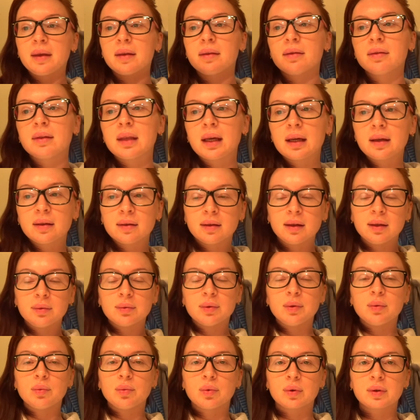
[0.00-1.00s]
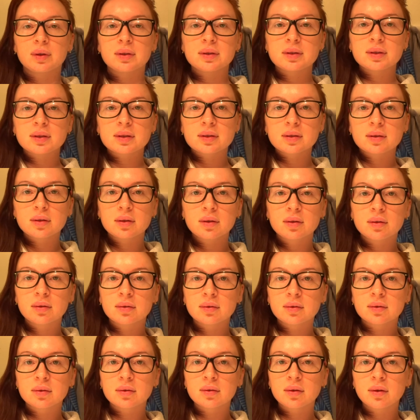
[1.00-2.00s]
that even worse,
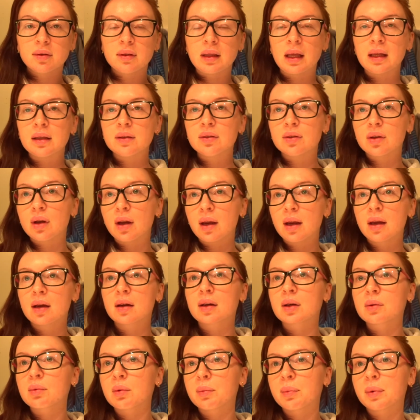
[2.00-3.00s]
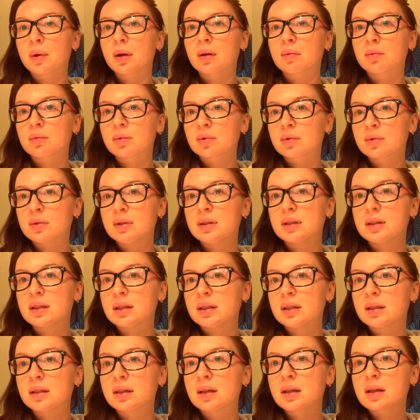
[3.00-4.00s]
that your hair will become
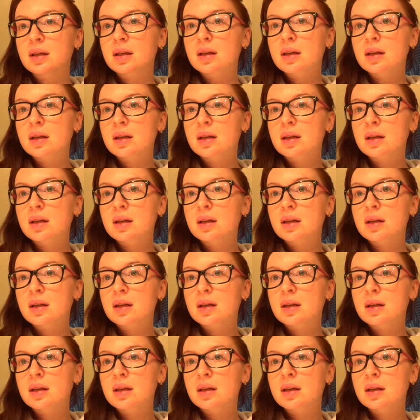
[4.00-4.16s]
greasy